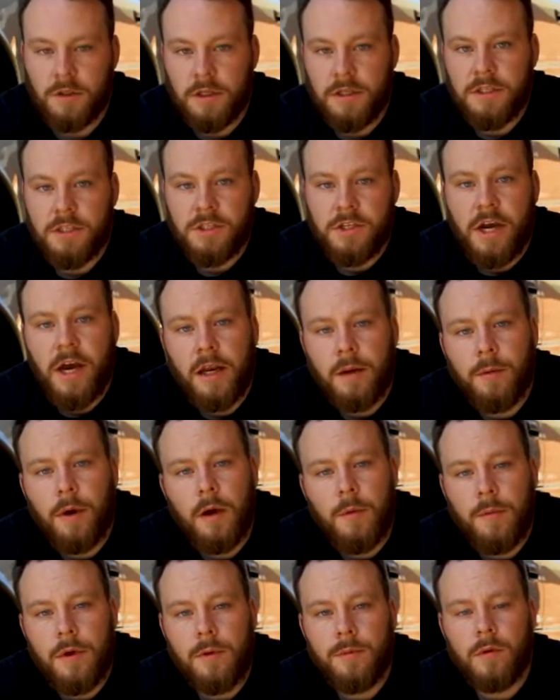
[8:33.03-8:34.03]
let's chat
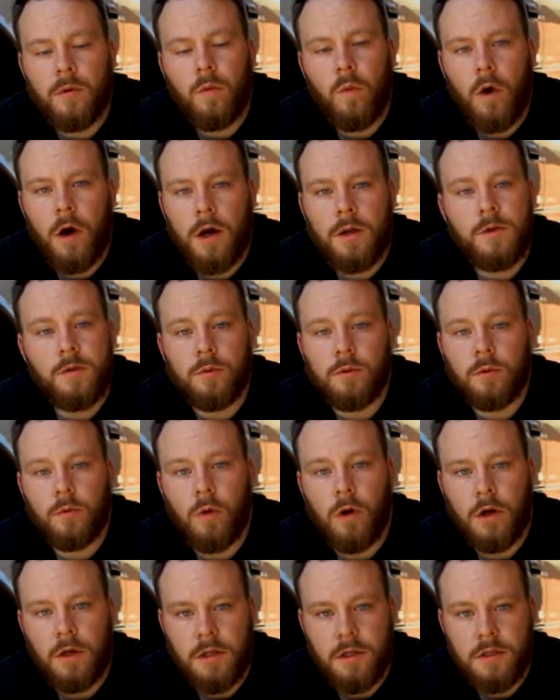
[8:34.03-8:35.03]
about maybe why you would
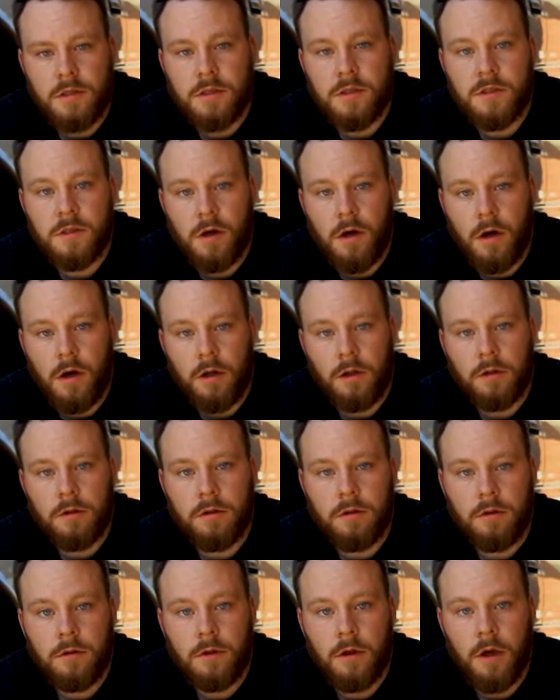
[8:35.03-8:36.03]
want to install
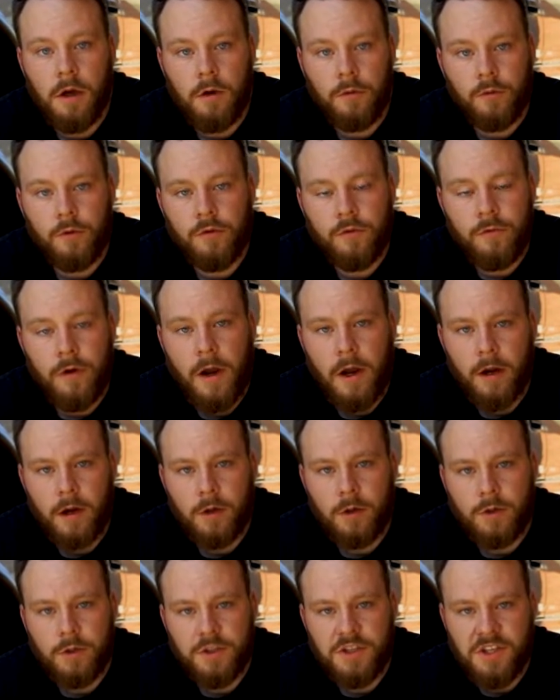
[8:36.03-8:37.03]
a roof rack
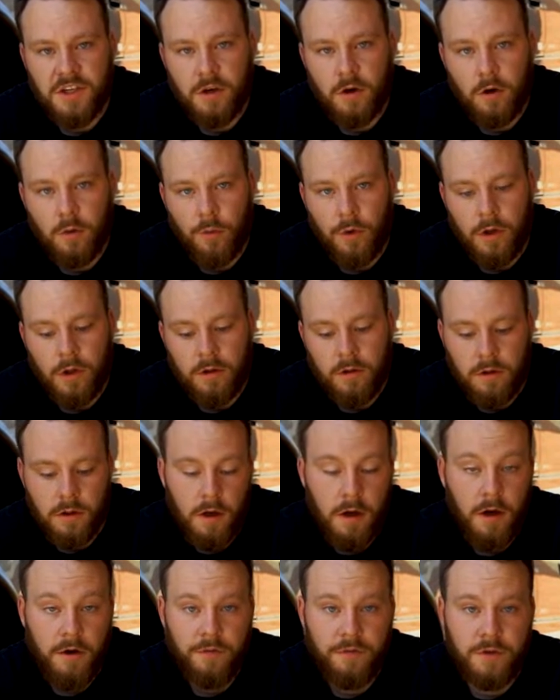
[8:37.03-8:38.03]
on your Tacoma.
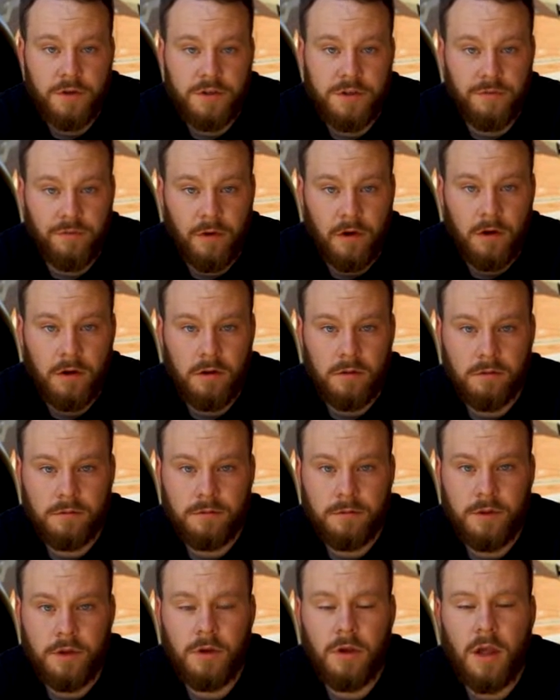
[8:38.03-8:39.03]
First of all,
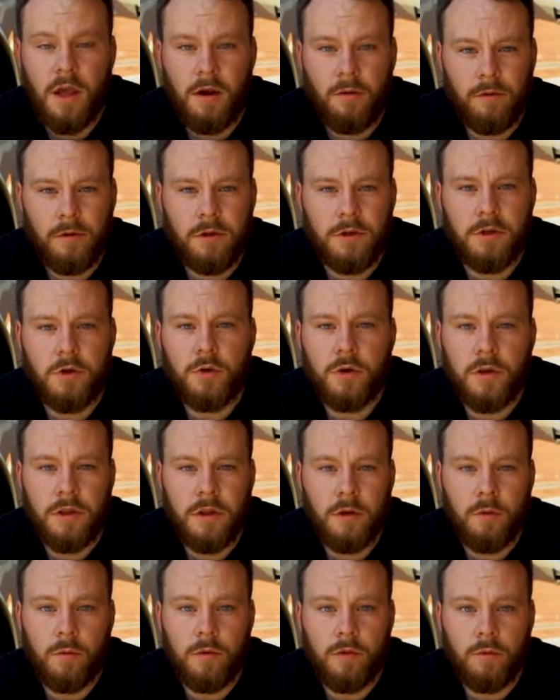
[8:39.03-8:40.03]
you can't really do
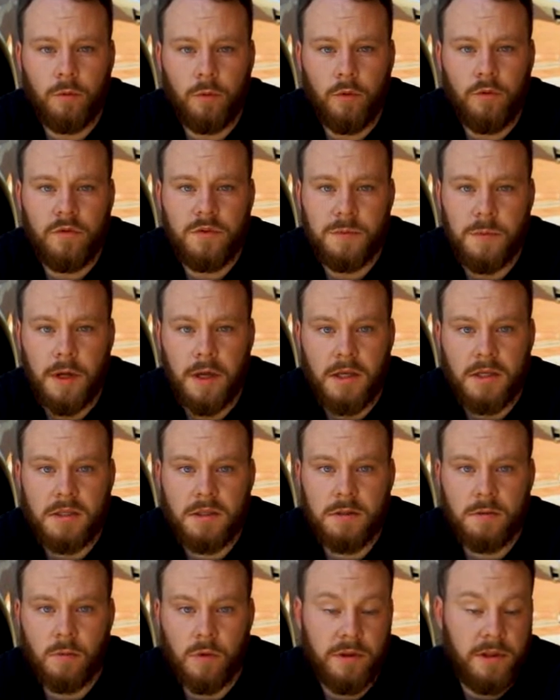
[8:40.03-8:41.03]
anything with the roof
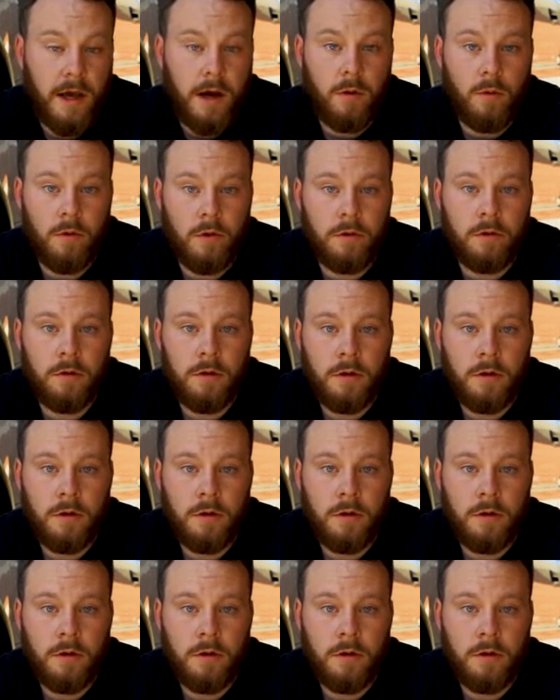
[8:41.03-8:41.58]
space without one.